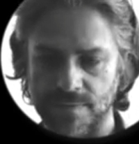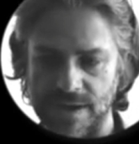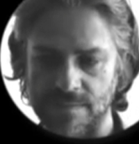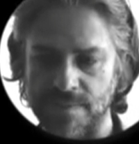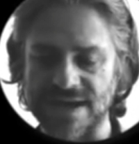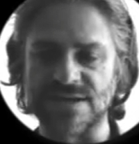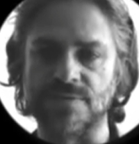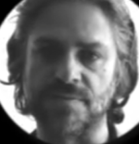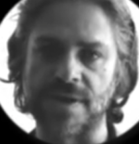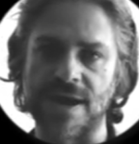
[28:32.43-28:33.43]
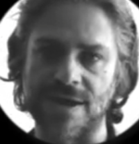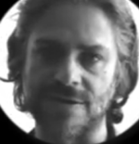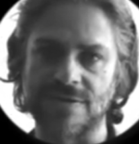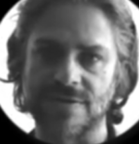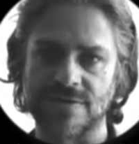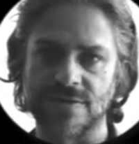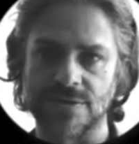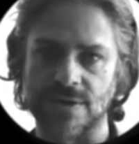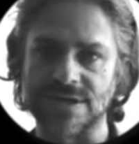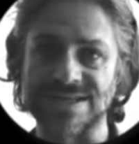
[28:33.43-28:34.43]
be better prepared
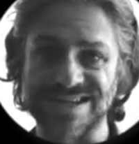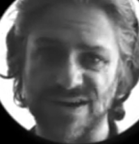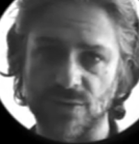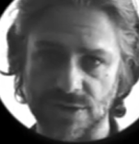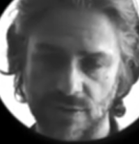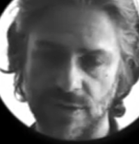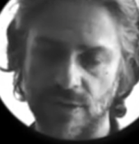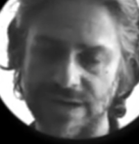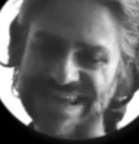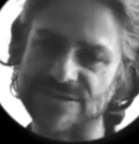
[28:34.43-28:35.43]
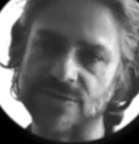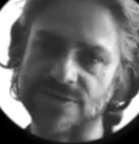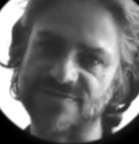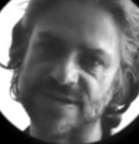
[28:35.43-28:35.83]
to understand what's going on in those